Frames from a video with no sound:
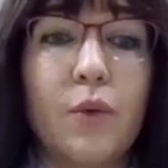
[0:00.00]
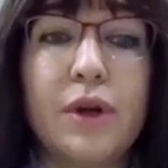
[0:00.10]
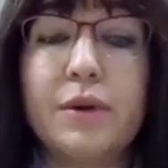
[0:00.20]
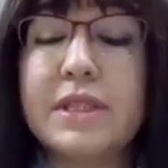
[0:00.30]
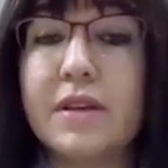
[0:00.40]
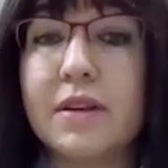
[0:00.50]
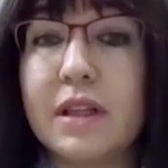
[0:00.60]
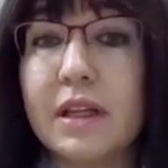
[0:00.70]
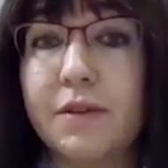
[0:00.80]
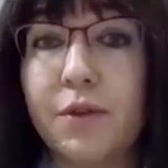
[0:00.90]
we
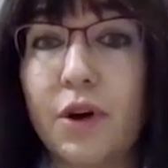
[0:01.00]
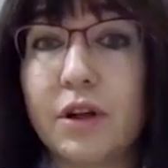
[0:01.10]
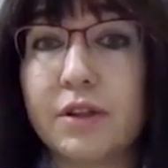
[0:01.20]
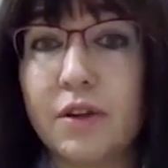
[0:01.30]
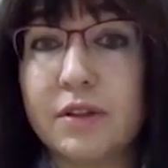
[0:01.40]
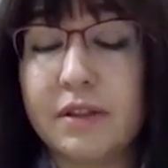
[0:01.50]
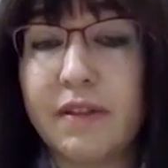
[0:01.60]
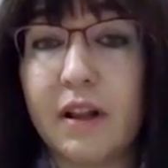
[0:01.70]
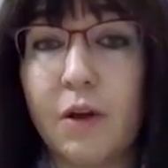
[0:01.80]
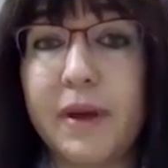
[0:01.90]
recently worked on
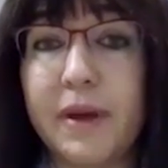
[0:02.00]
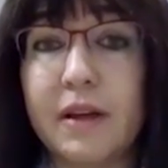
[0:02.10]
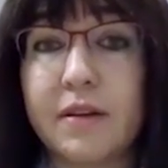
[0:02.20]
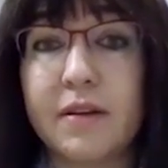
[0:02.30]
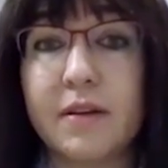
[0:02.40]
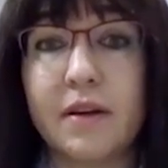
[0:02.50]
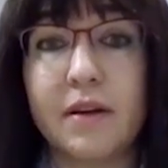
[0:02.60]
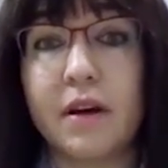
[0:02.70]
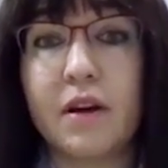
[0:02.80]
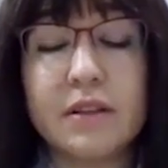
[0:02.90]
developing
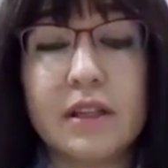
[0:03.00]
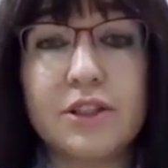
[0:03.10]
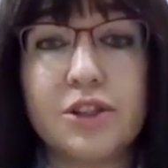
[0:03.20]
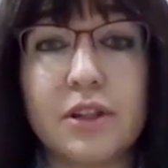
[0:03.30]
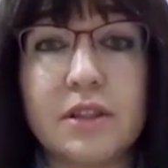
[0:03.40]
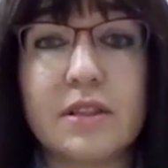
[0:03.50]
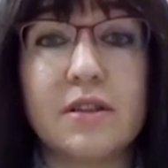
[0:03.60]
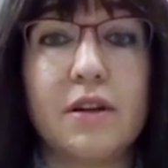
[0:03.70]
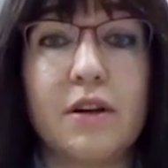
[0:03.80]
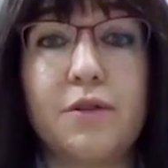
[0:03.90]

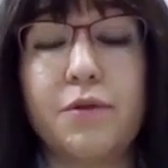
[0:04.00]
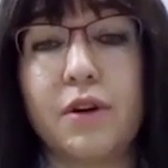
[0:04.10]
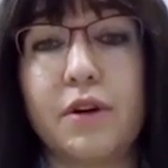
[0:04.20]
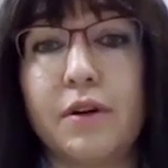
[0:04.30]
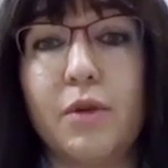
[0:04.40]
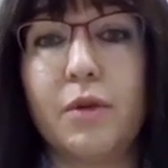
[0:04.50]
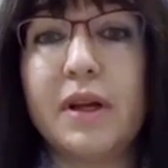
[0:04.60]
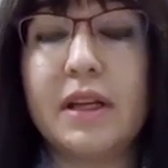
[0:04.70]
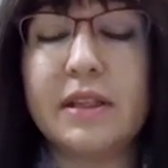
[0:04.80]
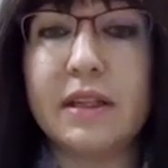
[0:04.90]
conditions for a
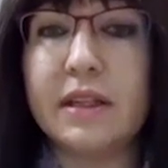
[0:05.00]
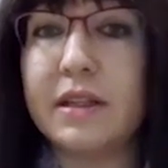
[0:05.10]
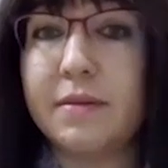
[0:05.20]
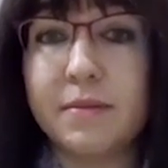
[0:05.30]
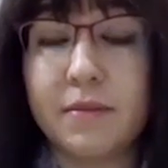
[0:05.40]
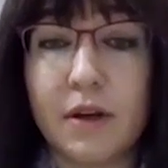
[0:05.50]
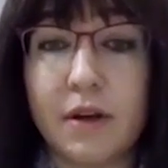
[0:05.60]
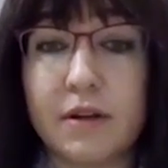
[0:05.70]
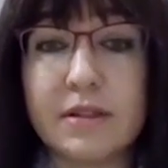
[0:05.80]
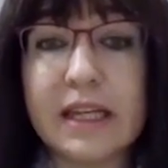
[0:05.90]
mobility
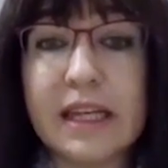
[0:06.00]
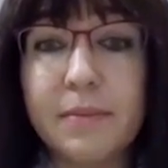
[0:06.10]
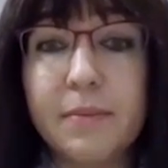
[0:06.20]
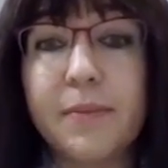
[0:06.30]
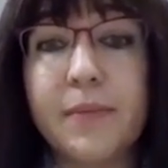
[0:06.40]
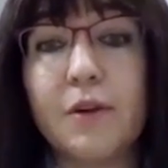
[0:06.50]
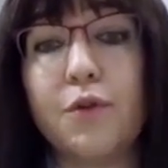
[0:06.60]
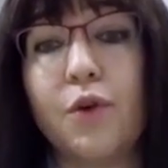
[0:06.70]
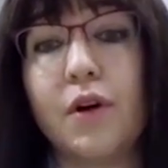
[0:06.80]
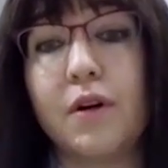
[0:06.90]
scheme
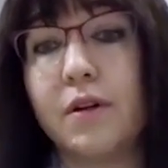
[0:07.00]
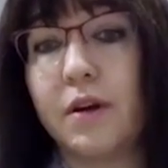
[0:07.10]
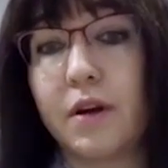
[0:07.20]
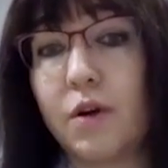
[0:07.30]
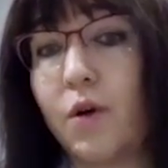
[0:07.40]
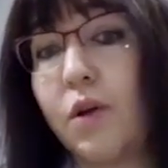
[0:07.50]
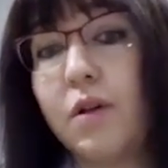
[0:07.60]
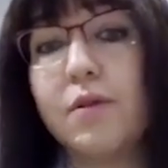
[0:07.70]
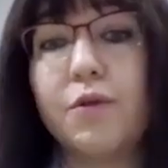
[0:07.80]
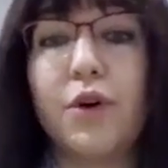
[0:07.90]
for a
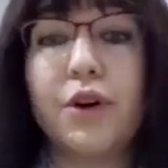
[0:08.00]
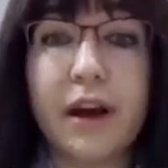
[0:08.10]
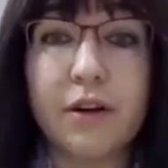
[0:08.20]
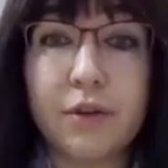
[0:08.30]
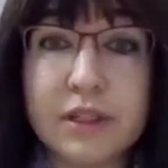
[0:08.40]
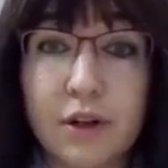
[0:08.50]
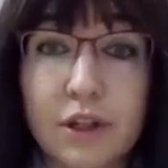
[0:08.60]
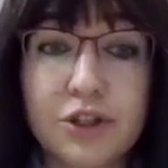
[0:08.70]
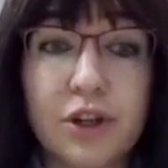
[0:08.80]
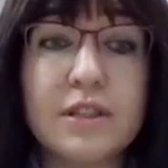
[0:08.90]
call for young
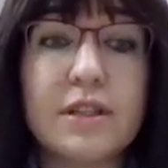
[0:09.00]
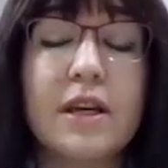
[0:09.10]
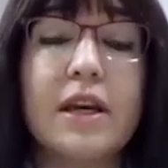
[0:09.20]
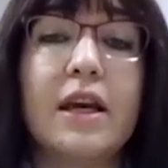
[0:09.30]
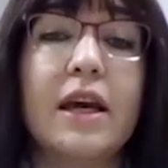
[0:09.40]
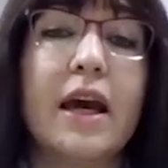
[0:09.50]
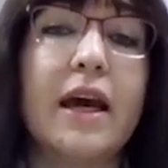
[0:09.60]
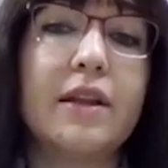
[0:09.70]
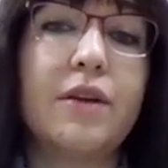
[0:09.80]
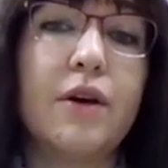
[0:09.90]
researchers.
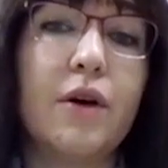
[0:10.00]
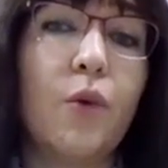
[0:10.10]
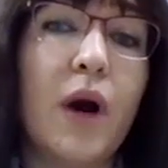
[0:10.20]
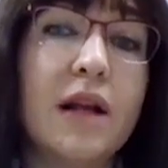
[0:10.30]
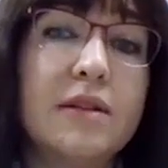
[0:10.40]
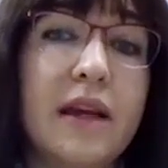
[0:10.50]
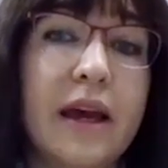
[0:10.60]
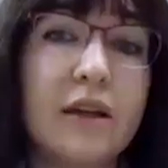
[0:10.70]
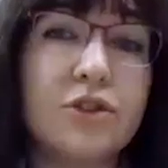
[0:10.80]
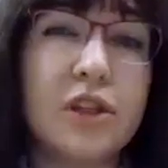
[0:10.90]
And while the
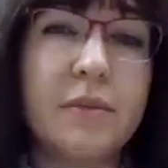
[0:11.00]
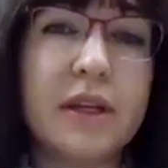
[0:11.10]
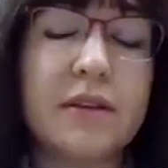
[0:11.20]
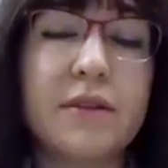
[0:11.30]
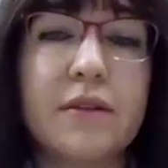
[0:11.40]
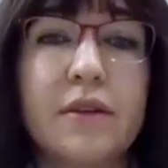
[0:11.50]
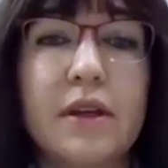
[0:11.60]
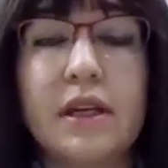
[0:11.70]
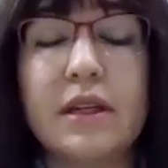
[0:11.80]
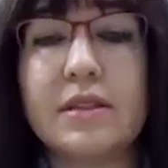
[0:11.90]
age limit
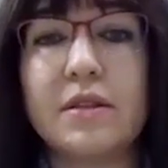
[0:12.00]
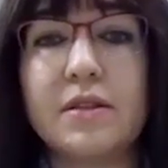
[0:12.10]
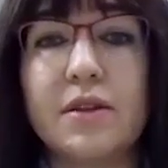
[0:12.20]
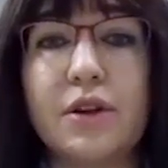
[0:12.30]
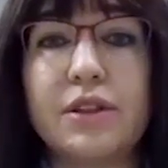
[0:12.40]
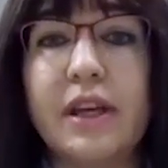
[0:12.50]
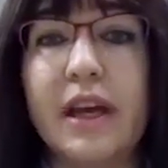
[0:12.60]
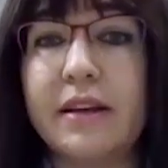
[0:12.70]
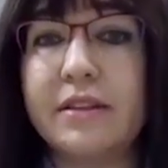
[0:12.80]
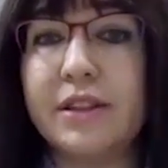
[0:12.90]
is
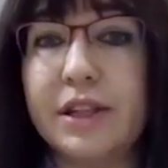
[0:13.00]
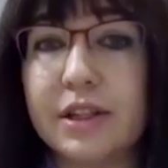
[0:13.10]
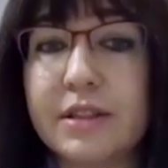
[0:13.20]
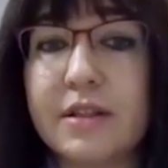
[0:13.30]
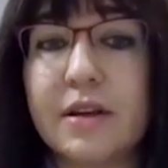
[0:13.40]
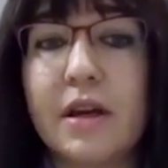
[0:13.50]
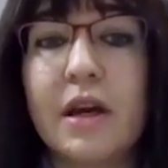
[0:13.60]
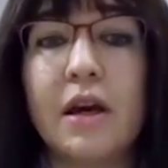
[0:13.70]
38 years,